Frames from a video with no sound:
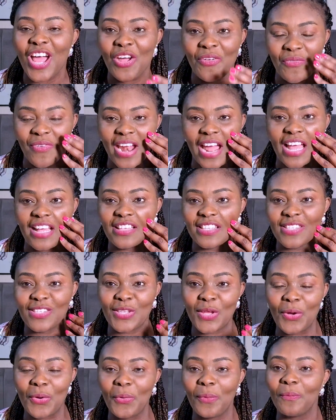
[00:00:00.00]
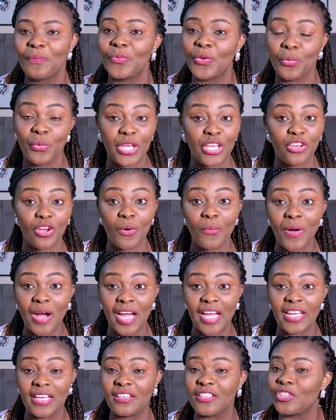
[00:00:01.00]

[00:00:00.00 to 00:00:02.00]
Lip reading: Right, so with your wine,